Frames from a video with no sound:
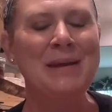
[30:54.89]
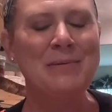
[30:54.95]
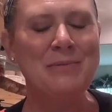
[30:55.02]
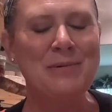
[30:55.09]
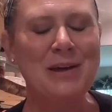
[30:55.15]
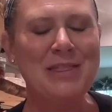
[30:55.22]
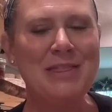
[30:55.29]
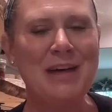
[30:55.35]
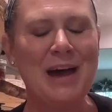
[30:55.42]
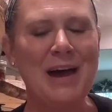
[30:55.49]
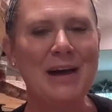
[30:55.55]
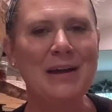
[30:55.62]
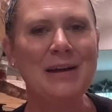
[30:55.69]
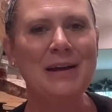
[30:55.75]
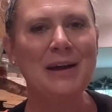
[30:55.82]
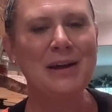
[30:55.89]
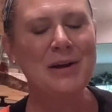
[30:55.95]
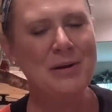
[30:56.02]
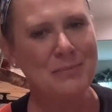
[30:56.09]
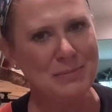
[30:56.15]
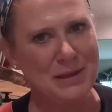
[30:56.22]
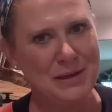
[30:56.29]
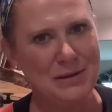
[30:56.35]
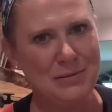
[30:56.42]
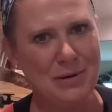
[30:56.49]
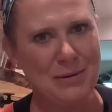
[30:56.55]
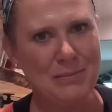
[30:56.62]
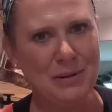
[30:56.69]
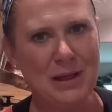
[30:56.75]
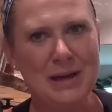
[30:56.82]
With that, I hope that you
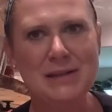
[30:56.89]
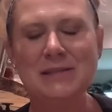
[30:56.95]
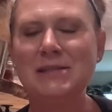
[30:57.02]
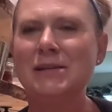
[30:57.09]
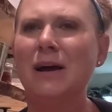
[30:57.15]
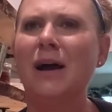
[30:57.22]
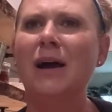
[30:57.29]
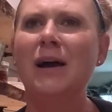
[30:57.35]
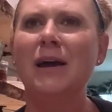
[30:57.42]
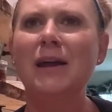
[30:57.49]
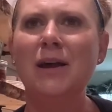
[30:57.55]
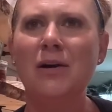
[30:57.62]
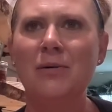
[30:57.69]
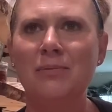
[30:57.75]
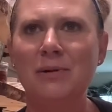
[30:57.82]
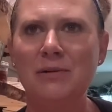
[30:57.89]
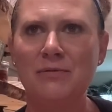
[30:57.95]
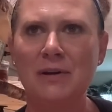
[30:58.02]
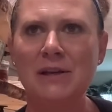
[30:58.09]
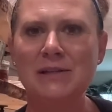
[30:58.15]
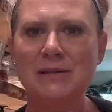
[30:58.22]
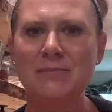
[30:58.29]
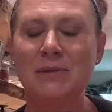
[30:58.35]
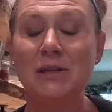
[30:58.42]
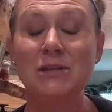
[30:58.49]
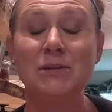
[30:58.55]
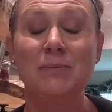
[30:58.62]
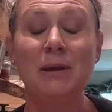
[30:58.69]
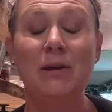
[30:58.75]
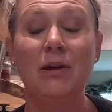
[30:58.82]
are blessed. I hope you find something
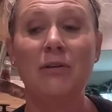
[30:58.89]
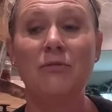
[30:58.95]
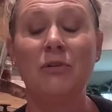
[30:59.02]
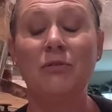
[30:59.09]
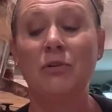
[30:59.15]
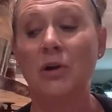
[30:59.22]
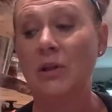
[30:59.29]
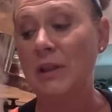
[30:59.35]
to be grateful for.